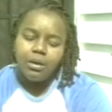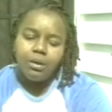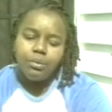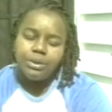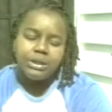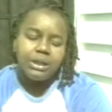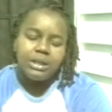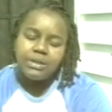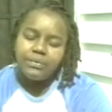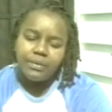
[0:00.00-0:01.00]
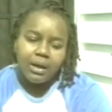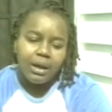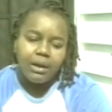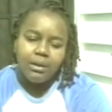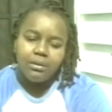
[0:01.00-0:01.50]
And we say that's
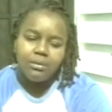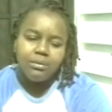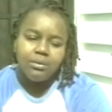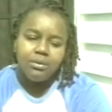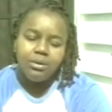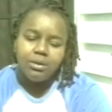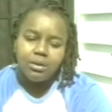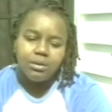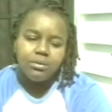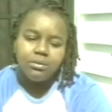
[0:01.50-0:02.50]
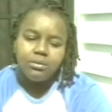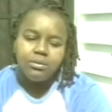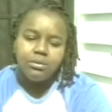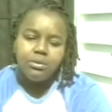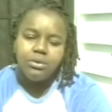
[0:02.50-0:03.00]
fine, you know.
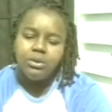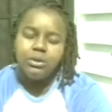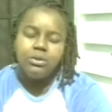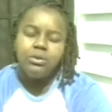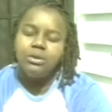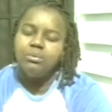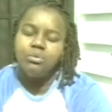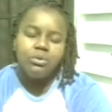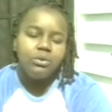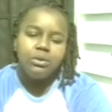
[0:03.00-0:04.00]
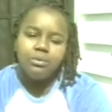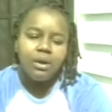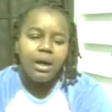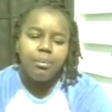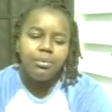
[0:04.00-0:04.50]
You can you can you can
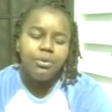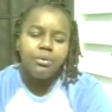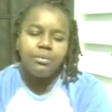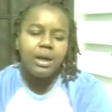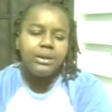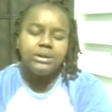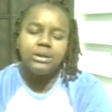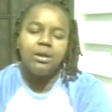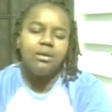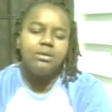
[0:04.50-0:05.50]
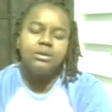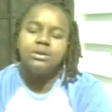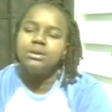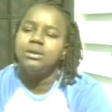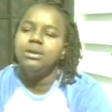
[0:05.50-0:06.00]
rap, you can write songs,
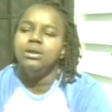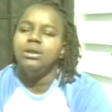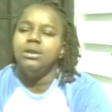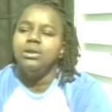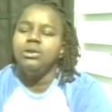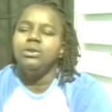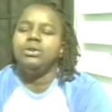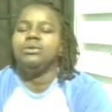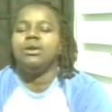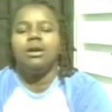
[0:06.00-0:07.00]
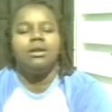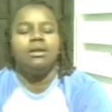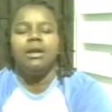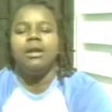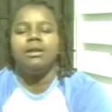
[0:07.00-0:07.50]
you can do all
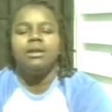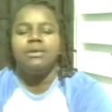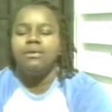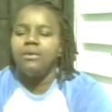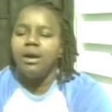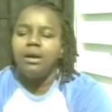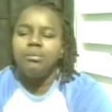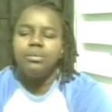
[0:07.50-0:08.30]
of that, that's fine.